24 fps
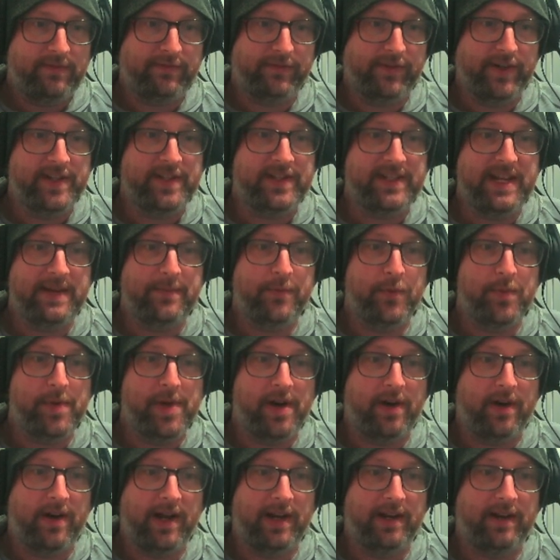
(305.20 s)
Friends tab will
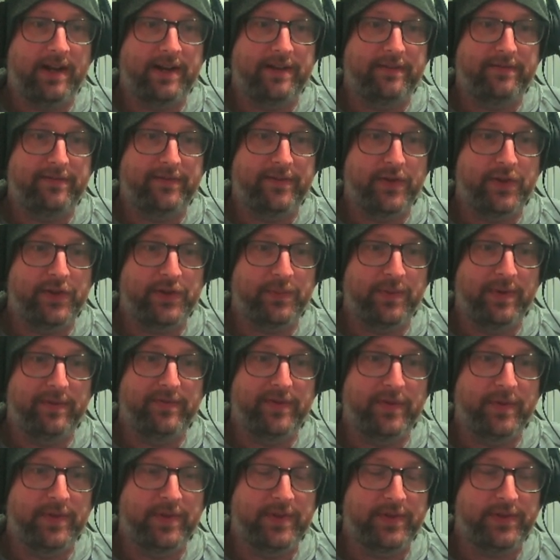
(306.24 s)
be highlighted first when
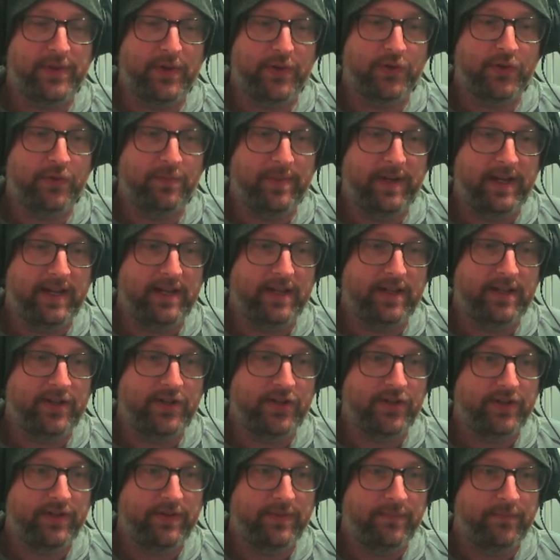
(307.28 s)
viewing the social
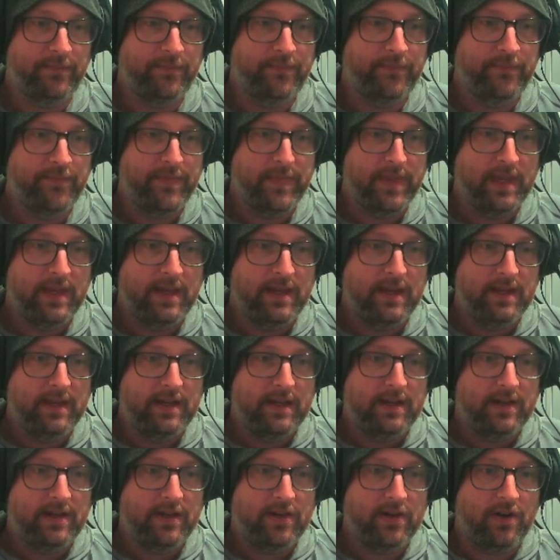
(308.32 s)
page.
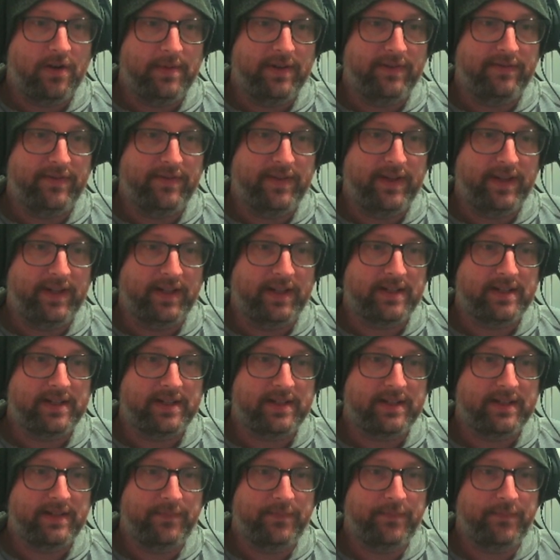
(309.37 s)
Comic
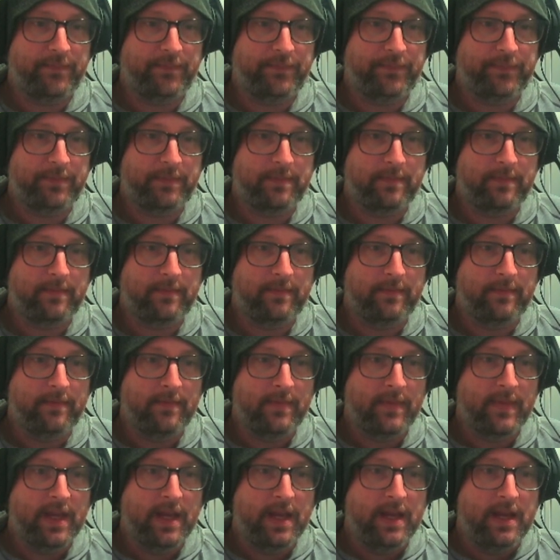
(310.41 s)
facts.
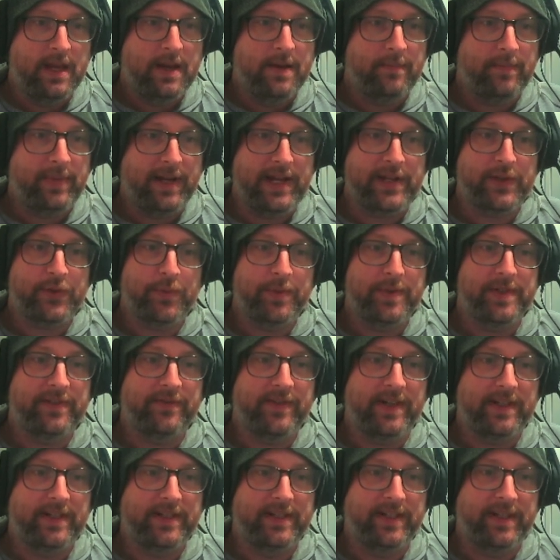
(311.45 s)
Players will be
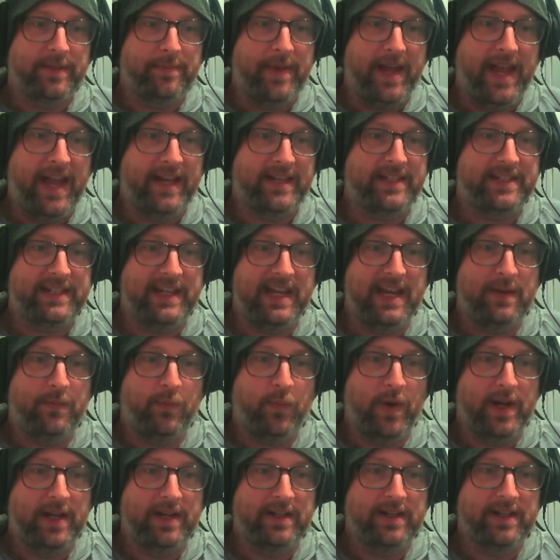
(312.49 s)
directed to the packs
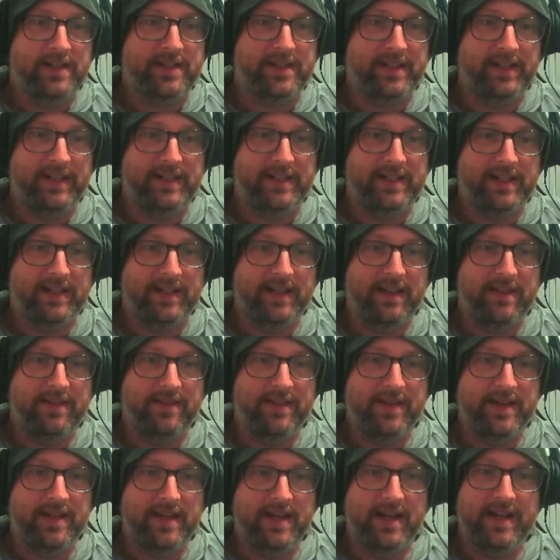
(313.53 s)
tab when
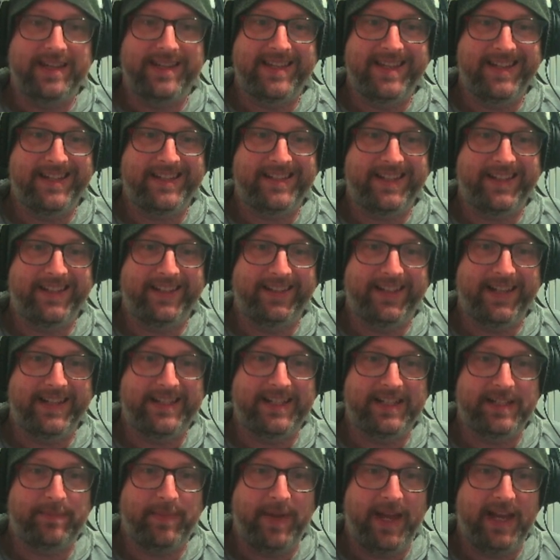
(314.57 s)
selecting the Get the
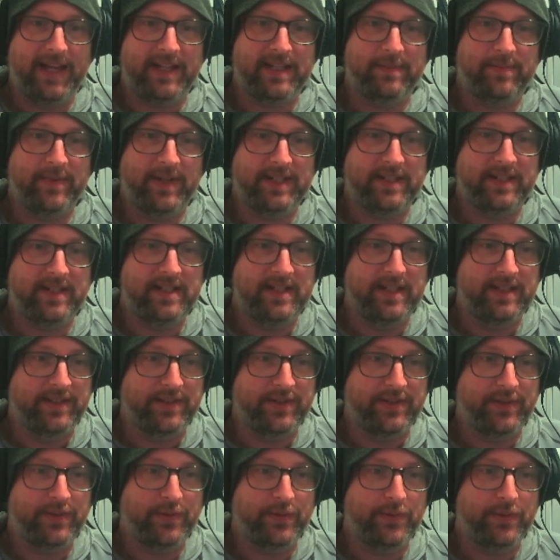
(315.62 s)
Latest Packs button in the
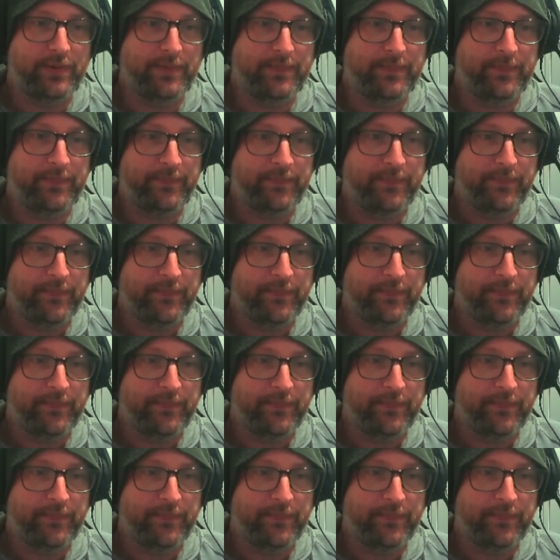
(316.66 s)
store.